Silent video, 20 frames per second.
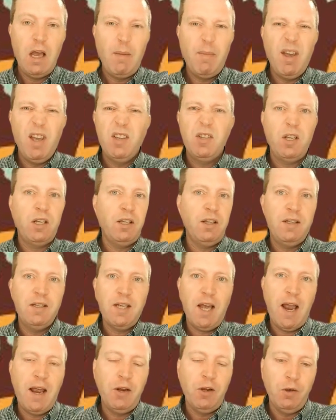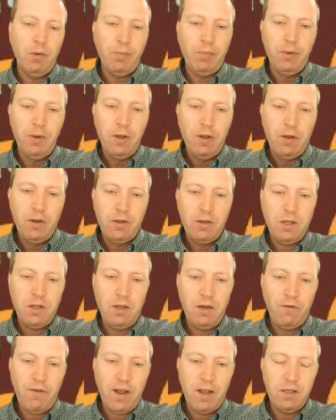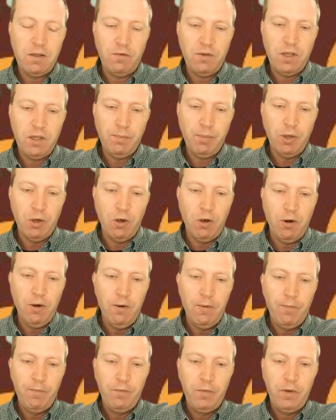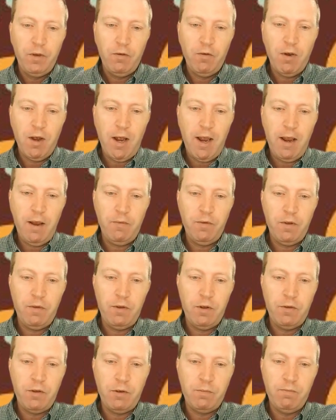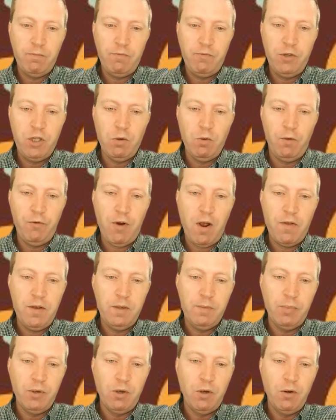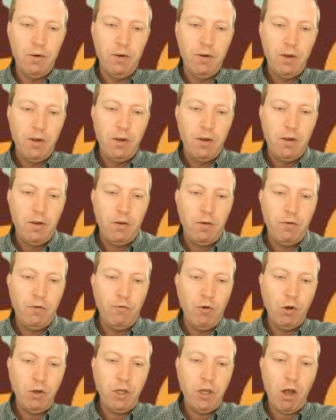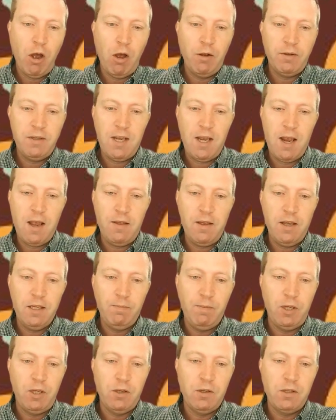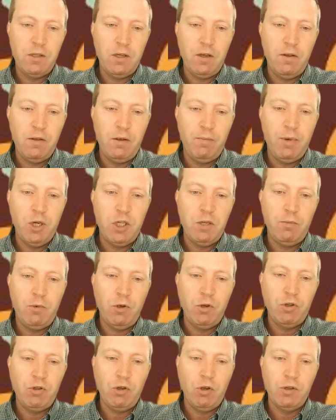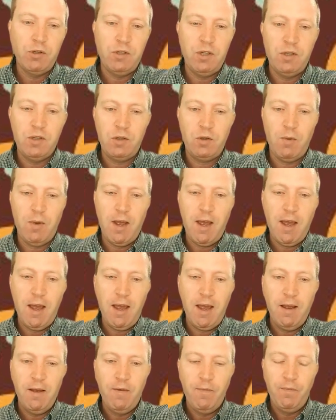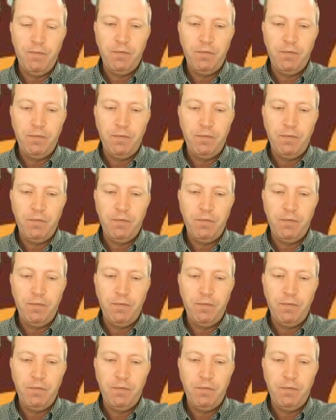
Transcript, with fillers: are basically tied up to the defense of this pawn, right, the dual threat of this pawn, the rook can't take this because the bishop controls this square,